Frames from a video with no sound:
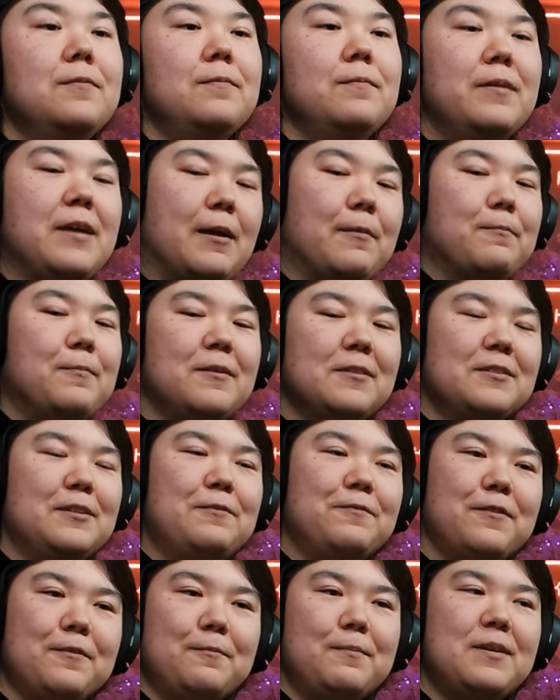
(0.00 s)
But yeah,
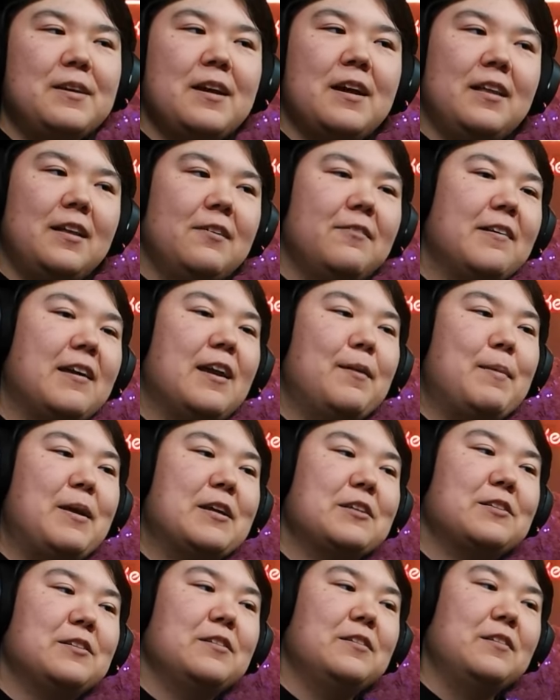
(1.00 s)
personally for me, I love the
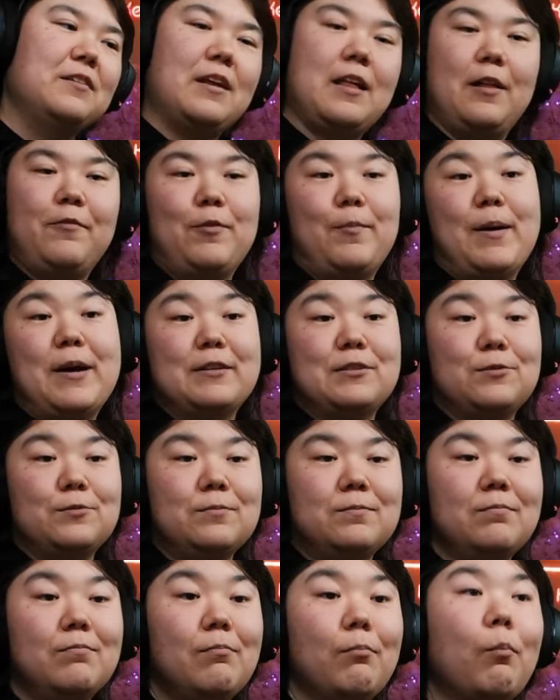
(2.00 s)
animation in Helluva Boss
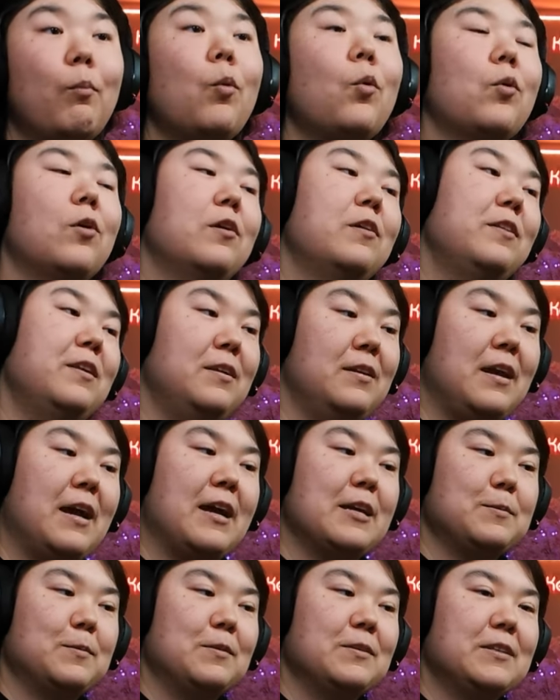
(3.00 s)
more than it
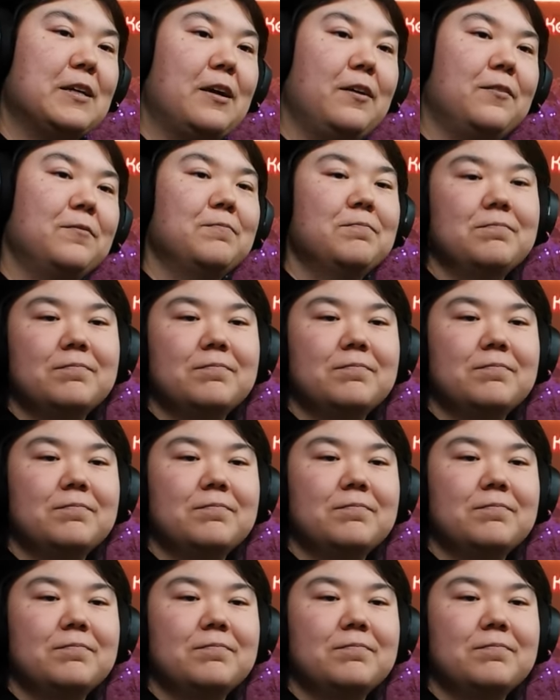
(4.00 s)
has been until.